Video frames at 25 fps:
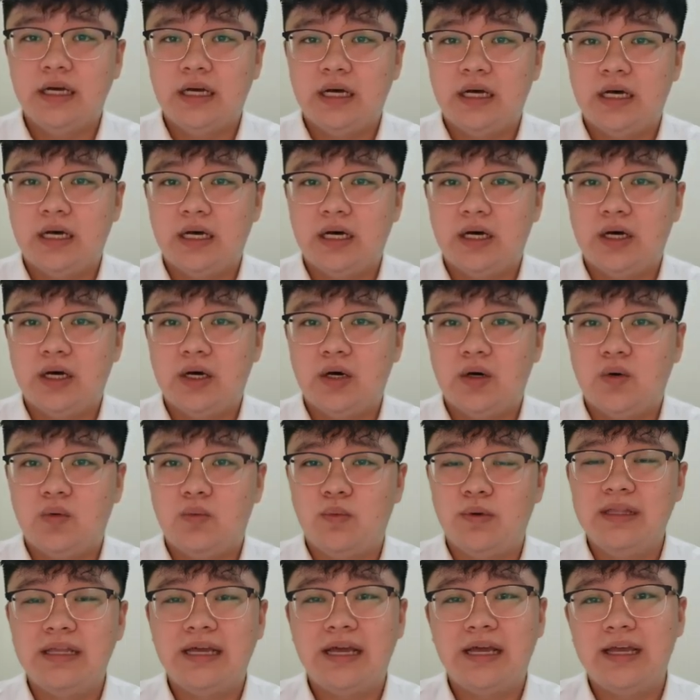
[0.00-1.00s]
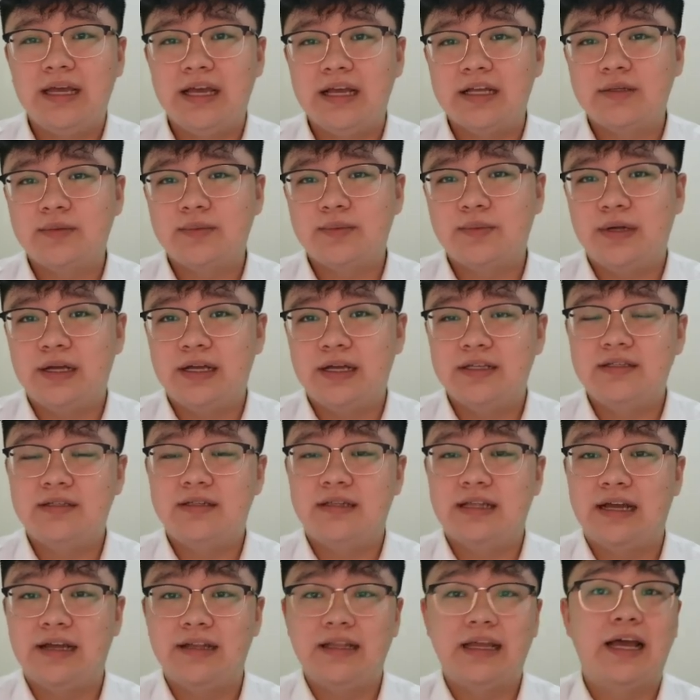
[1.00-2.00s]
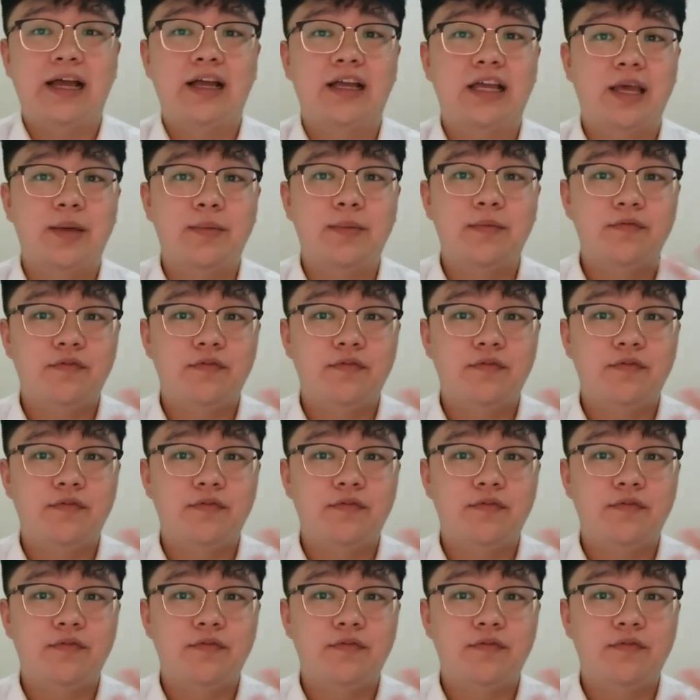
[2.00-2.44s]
When I express that I came